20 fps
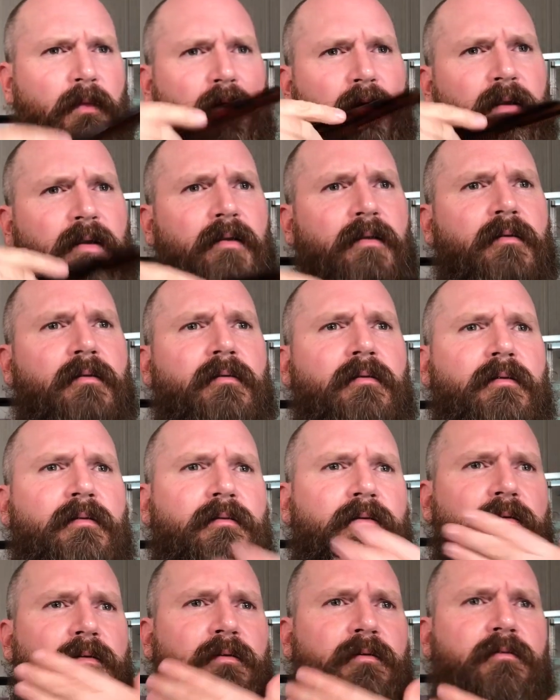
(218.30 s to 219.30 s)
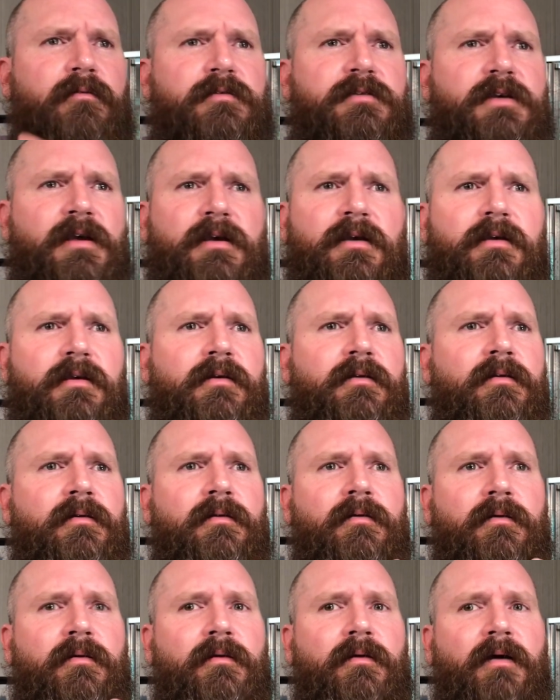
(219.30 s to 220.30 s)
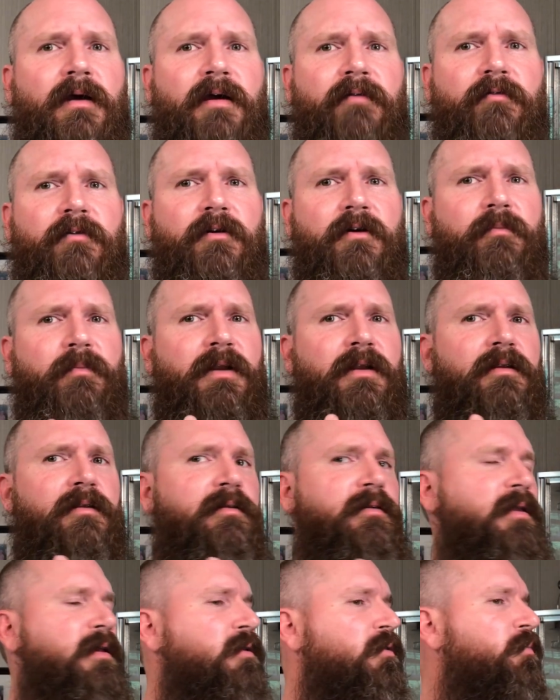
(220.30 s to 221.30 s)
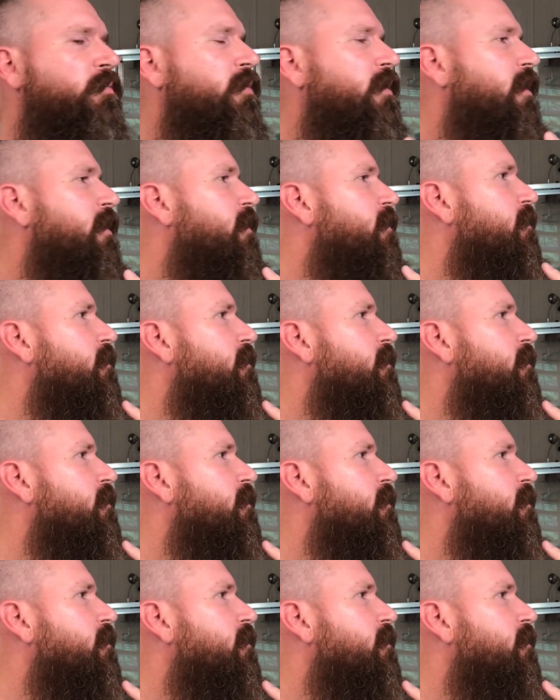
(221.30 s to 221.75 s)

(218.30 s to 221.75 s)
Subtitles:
And you can see I have a little bit of dip right